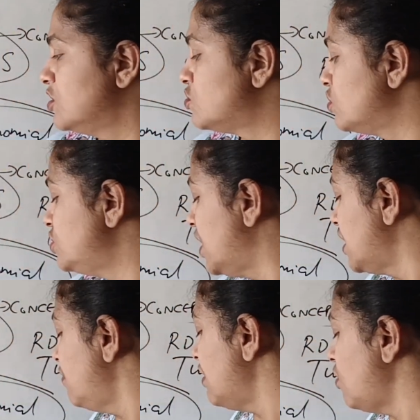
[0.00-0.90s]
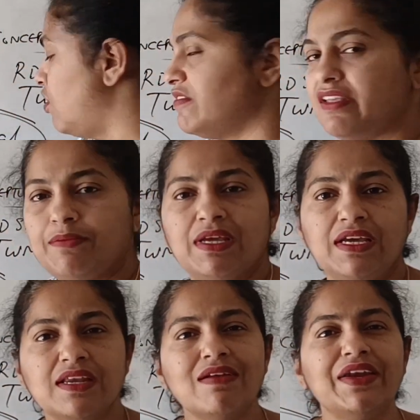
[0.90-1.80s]
So check your concept.
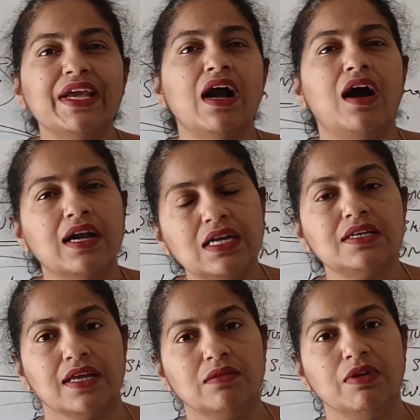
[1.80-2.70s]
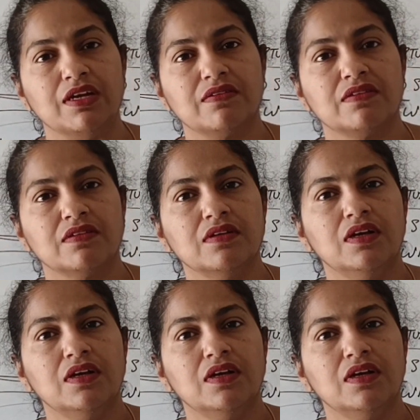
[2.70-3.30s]
It will take hardly 10 minutes.